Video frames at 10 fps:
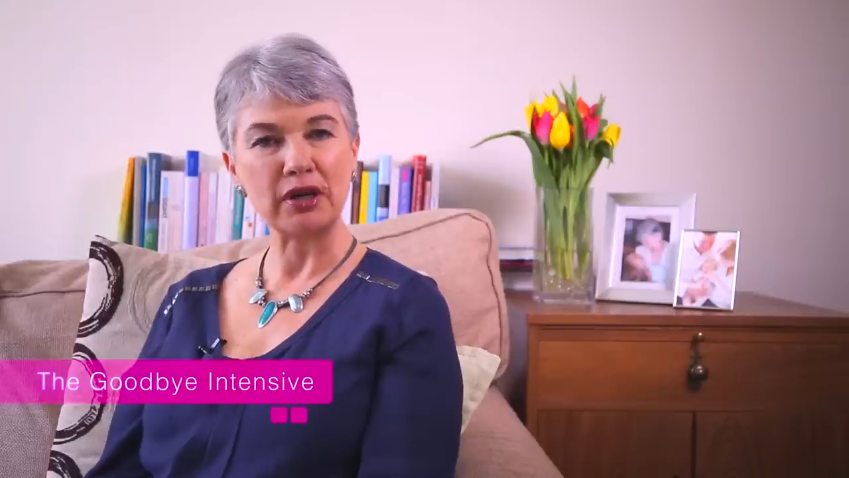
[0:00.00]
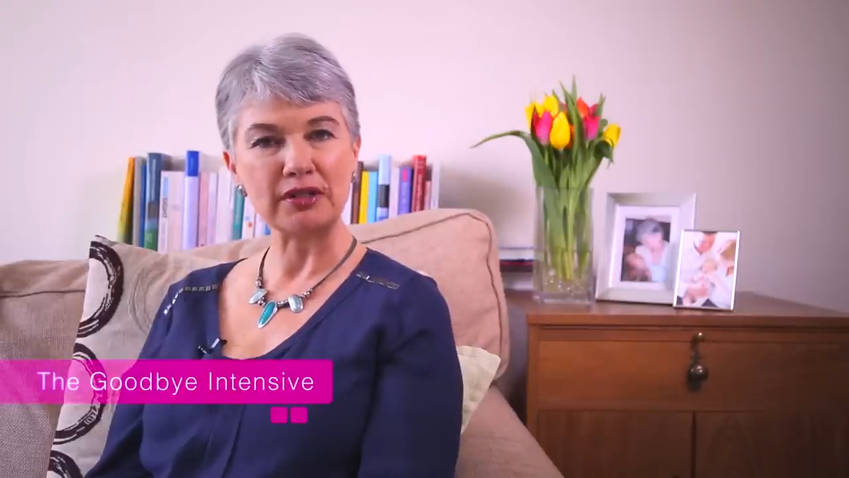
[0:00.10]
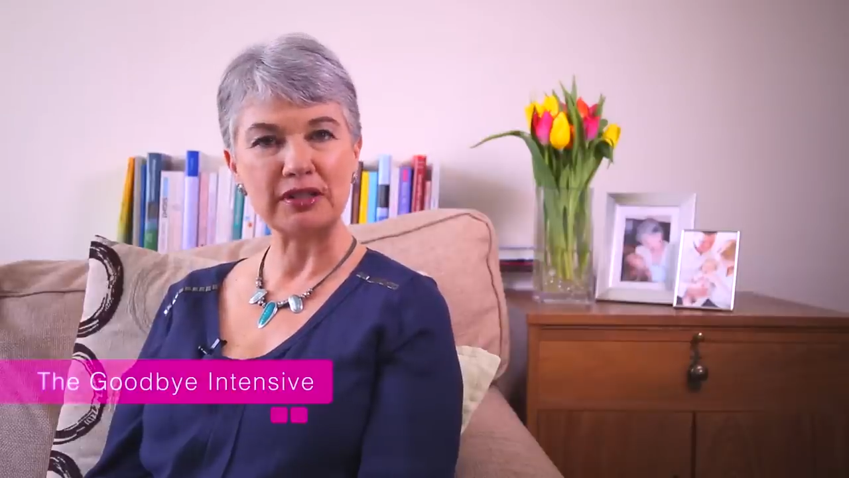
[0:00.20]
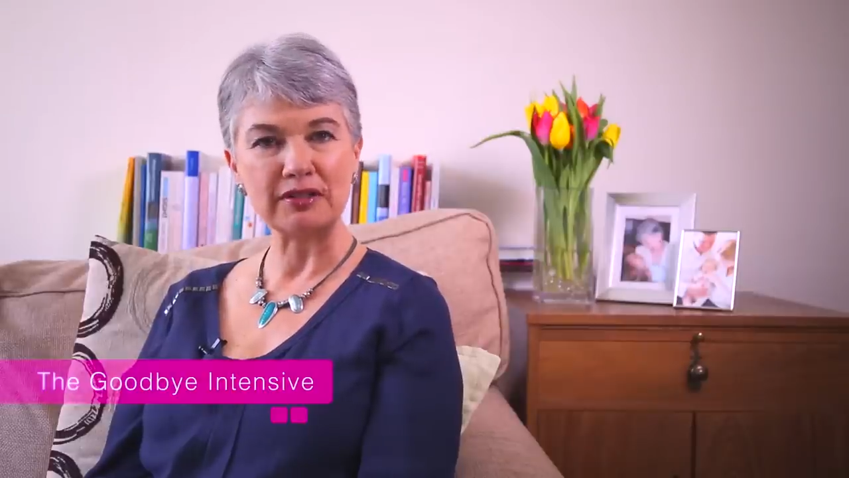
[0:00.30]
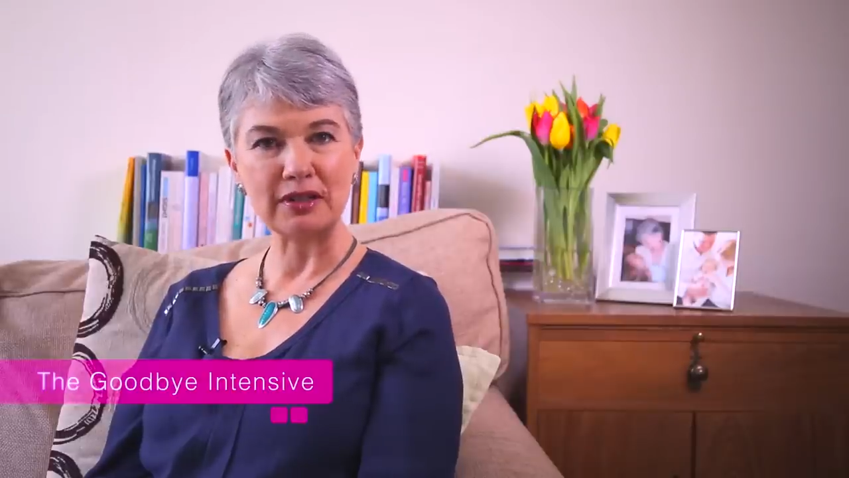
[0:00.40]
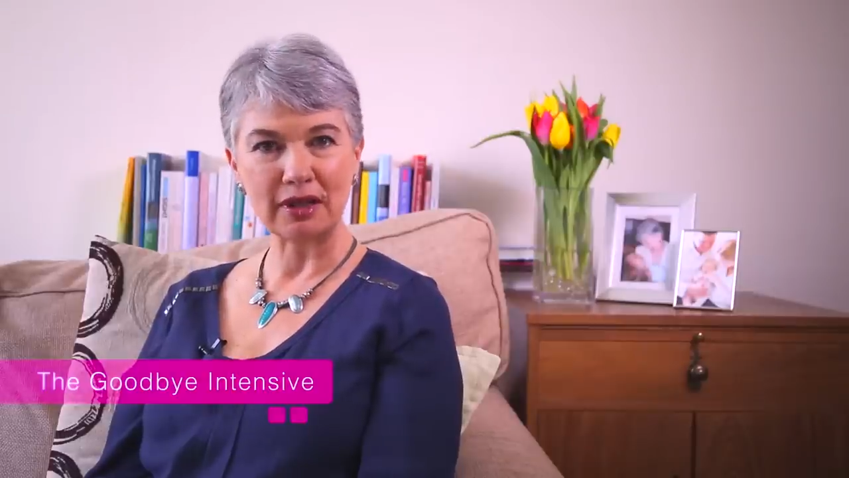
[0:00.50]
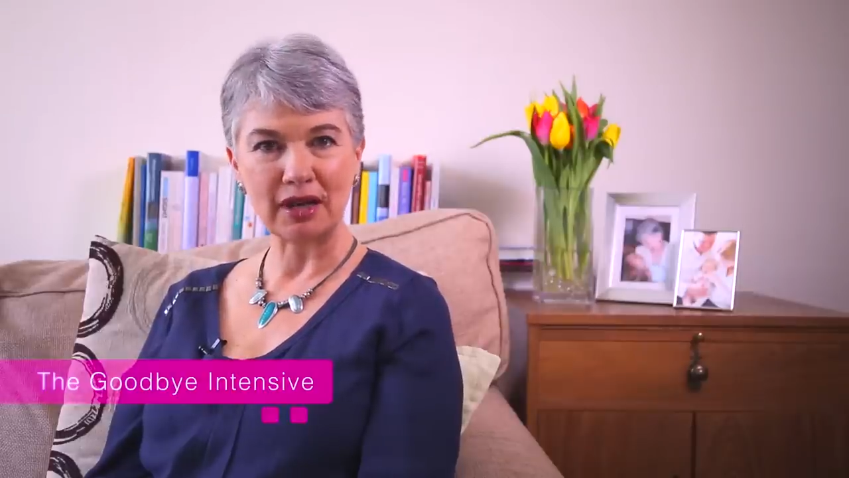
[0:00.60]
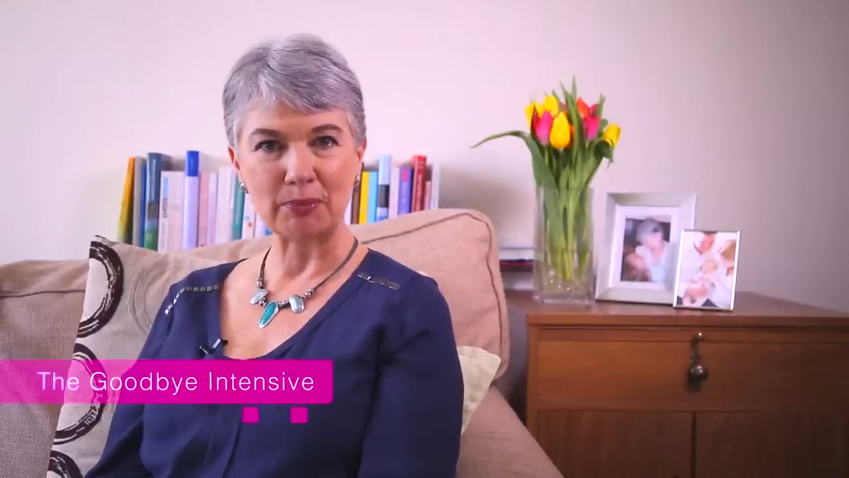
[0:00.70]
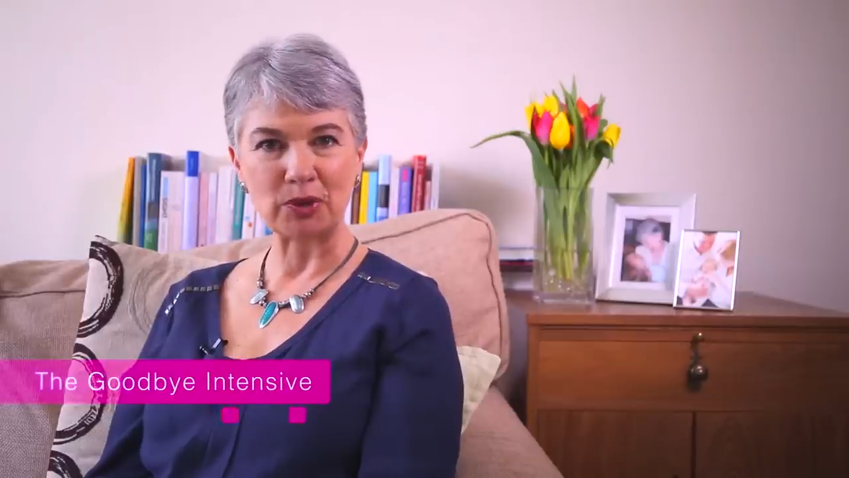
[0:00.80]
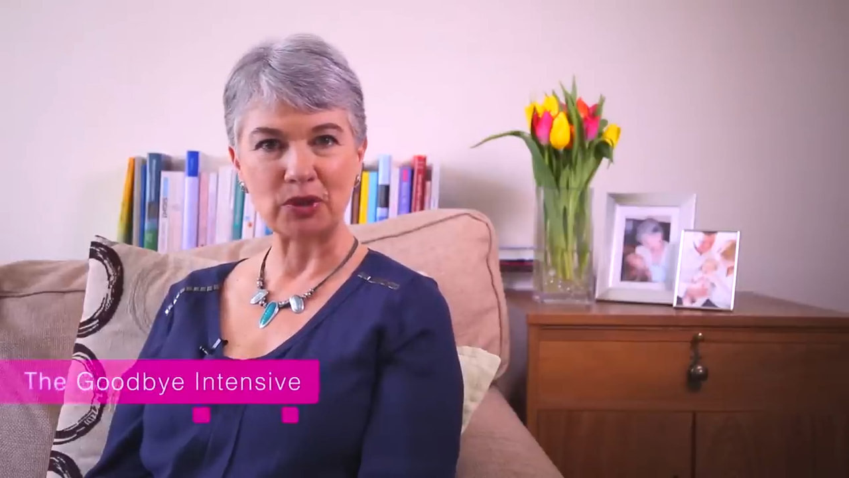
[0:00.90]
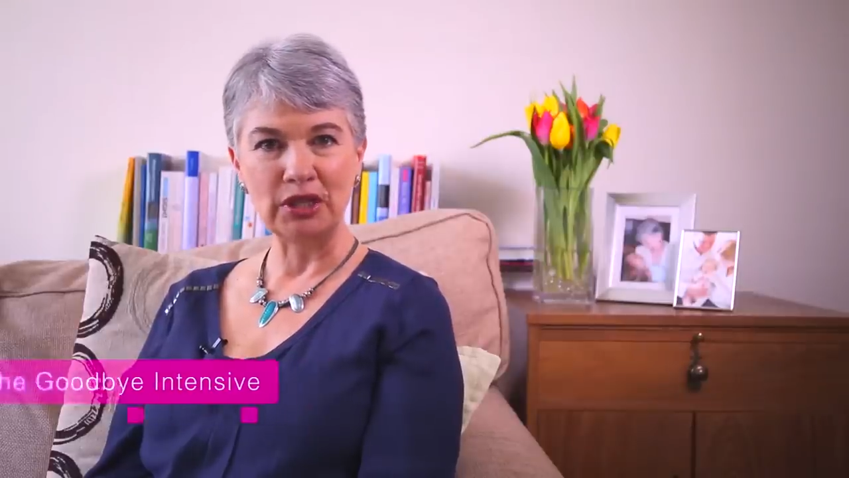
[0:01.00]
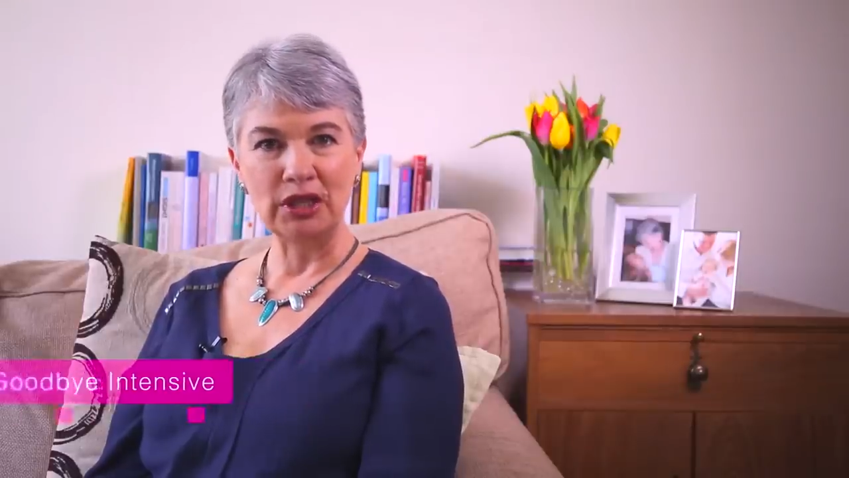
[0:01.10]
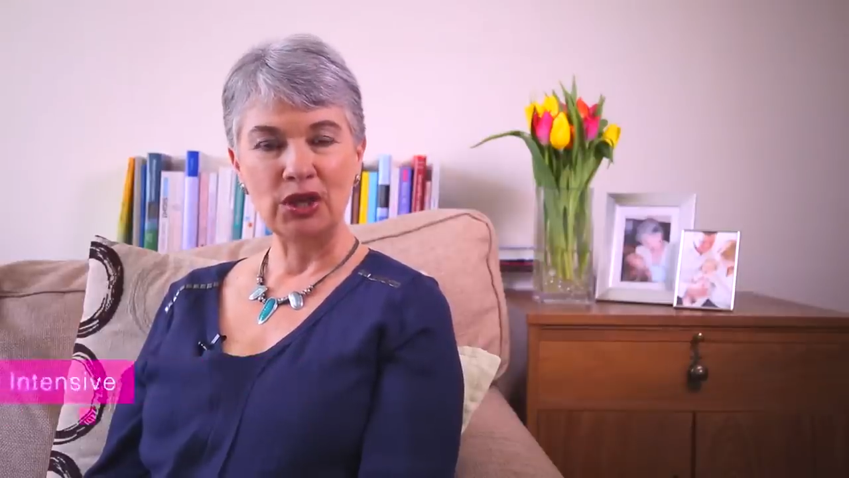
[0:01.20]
parties in a couple